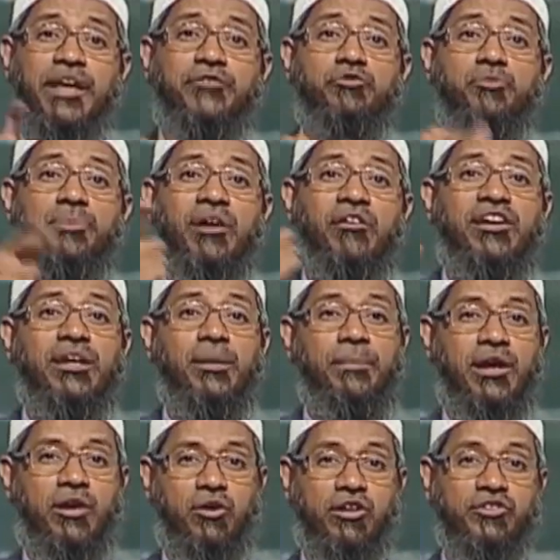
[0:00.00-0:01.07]
place to prevent a
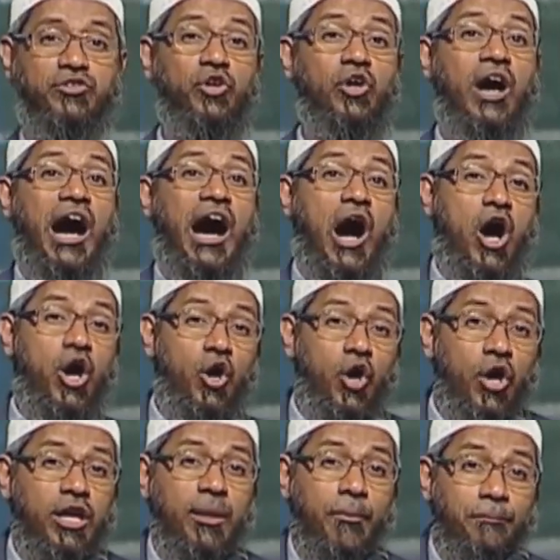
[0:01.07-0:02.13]
big loss. A
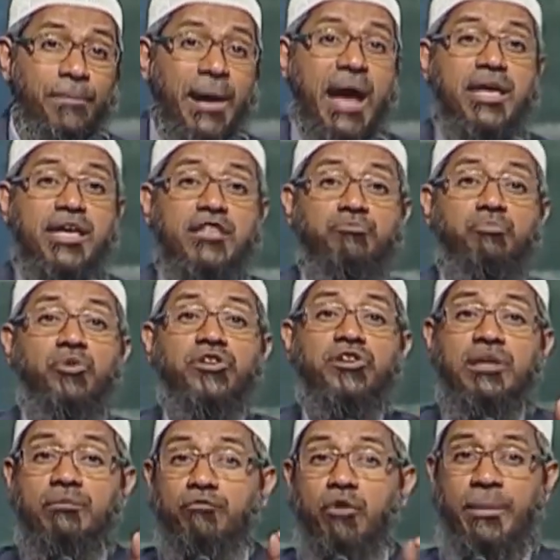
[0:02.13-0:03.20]
good, pious
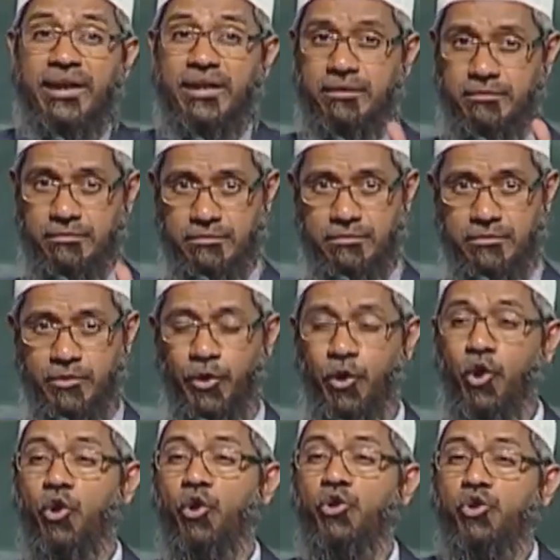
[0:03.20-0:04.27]
Muslim woman
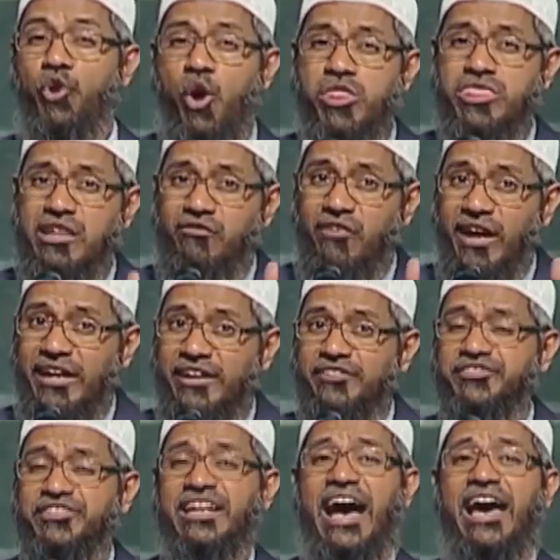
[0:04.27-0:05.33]
who knows the world
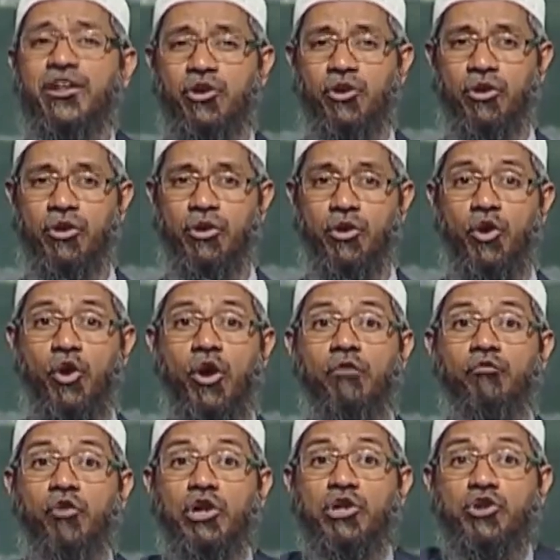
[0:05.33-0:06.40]
scenario
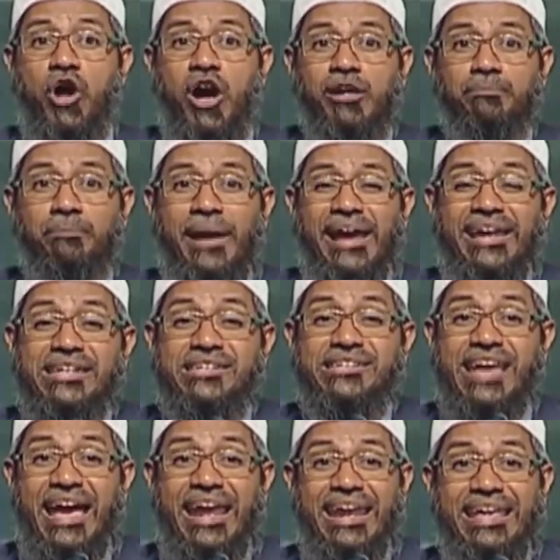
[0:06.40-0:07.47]
would not mind
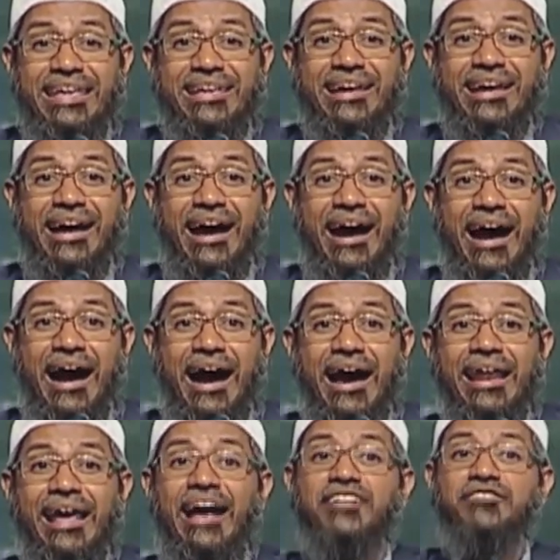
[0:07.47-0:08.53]
sharing
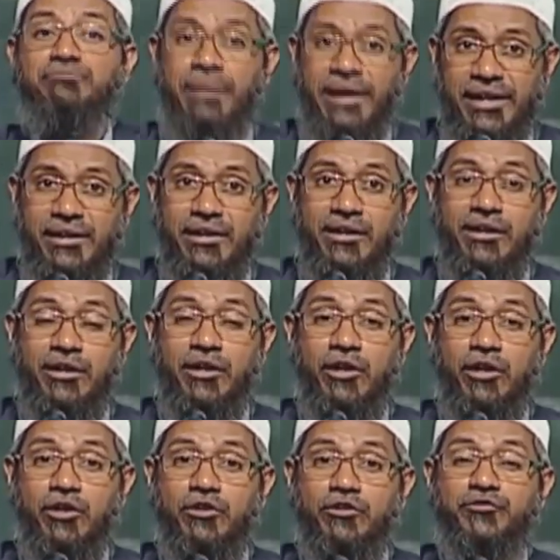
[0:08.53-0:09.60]
her husband
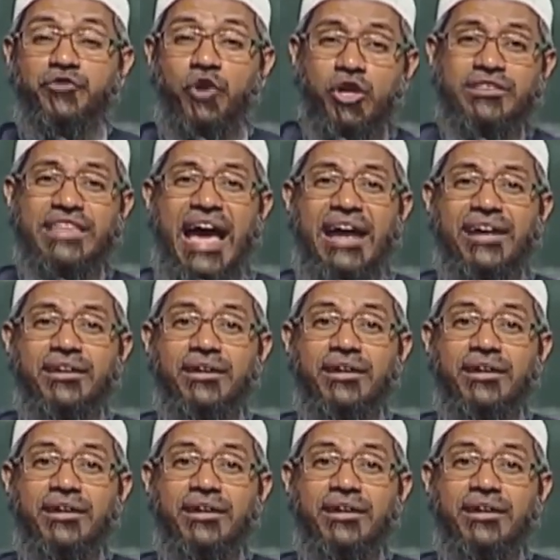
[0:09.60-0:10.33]
so that